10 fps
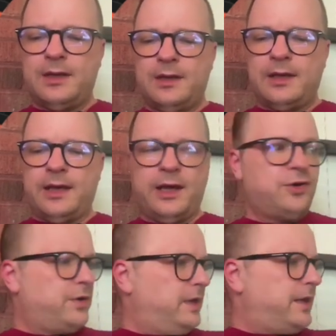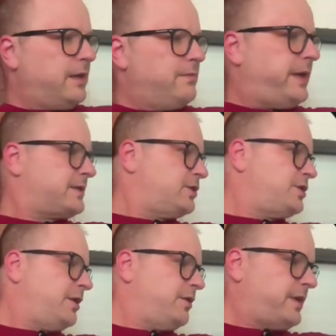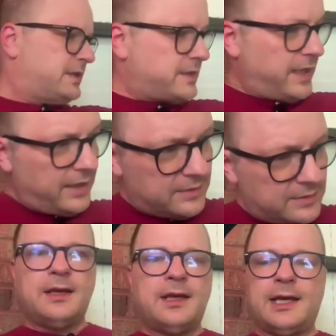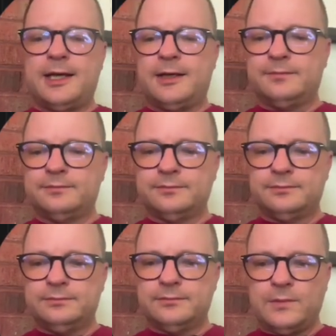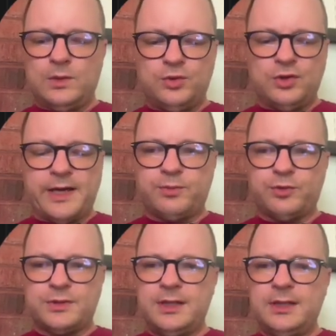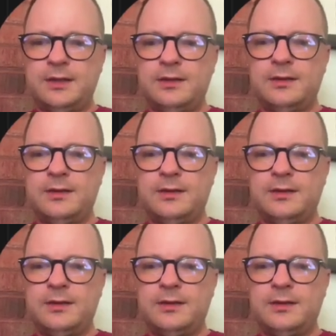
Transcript: And you're going to get a message here that says, would you like to proceed?